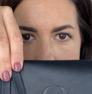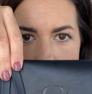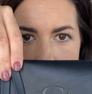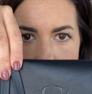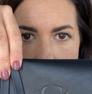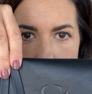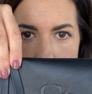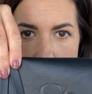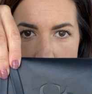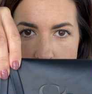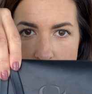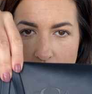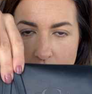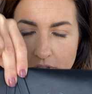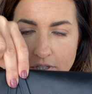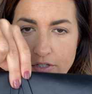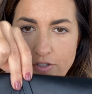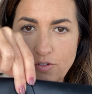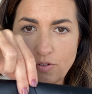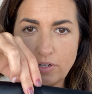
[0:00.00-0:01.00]
love our brush
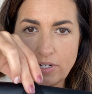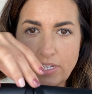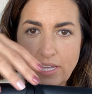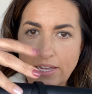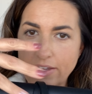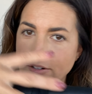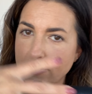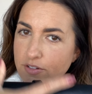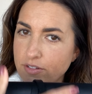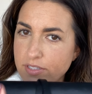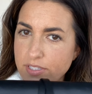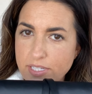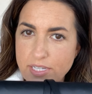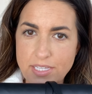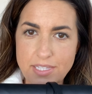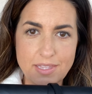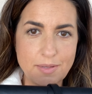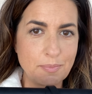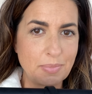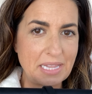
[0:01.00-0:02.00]
holder. So again, you
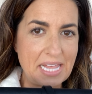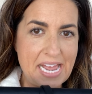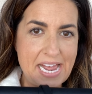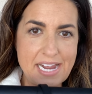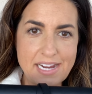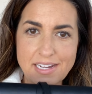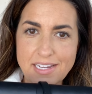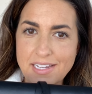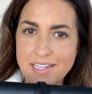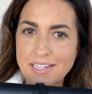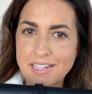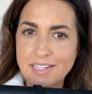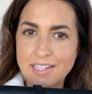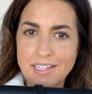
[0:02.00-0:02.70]
see the black,